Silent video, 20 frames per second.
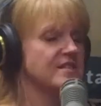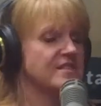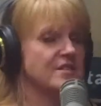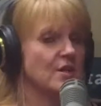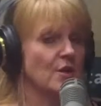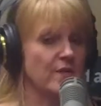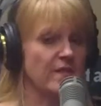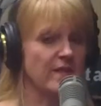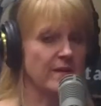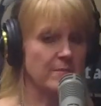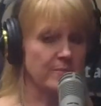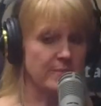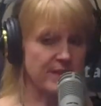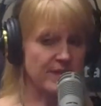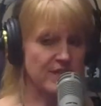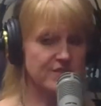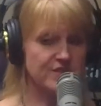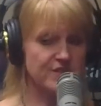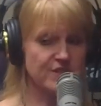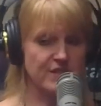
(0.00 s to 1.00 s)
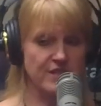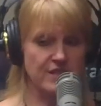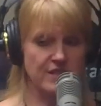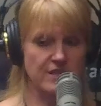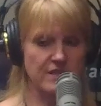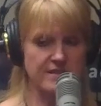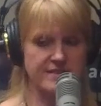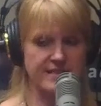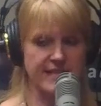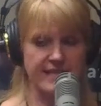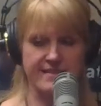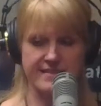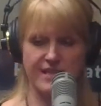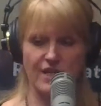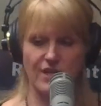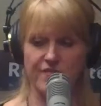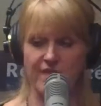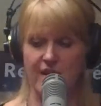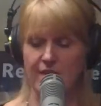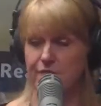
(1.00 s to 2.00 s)
So the builder takes
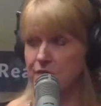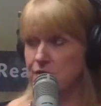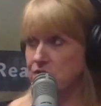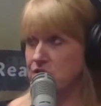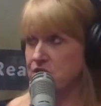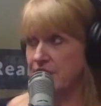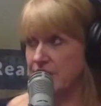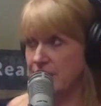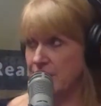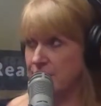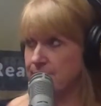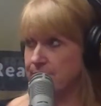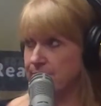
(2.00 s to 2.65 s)
care of that first year.